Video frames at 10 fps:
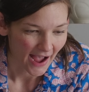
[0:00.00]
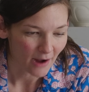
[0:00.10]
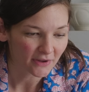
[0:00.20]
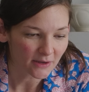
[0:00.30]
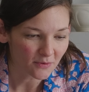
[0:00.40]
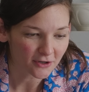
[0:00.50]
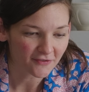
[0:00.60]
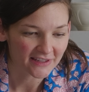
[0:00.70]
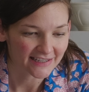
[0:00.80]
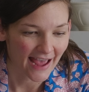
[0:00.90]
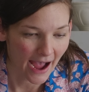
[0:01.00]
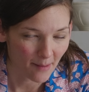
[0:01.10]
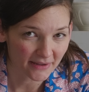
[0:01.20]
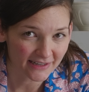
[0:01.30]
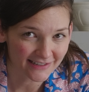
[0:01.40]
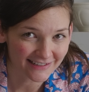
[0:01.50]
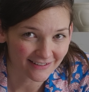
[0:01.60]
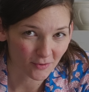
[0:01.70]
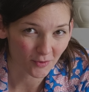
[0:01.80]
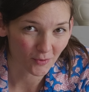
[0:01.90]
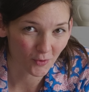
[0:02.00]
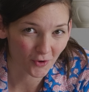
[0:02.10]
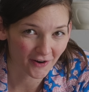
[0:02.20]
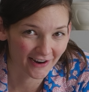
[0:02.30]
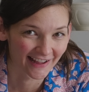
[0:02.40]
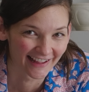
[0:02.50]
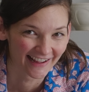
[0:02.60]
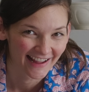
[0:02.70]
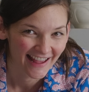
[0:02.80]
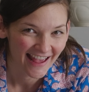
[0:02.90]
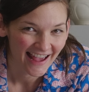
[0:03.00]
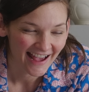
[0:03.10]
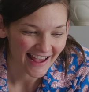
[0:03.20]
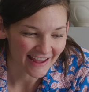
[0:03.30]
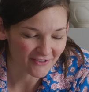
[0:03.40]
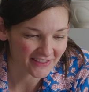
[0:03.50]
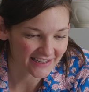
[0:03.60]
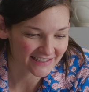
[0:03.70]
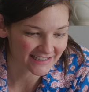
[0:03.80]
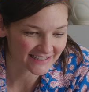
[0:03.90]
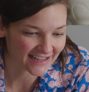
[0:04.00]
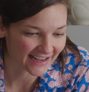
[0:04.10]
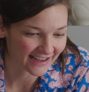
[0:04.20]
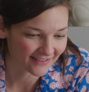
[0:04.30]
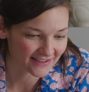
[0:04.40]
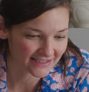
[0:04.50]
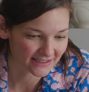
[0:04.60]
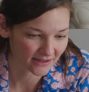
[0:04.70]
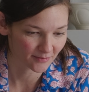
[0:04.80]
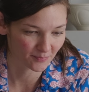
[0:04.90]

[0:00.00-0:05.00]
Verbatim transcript: I really wonder if this happened, or if this is a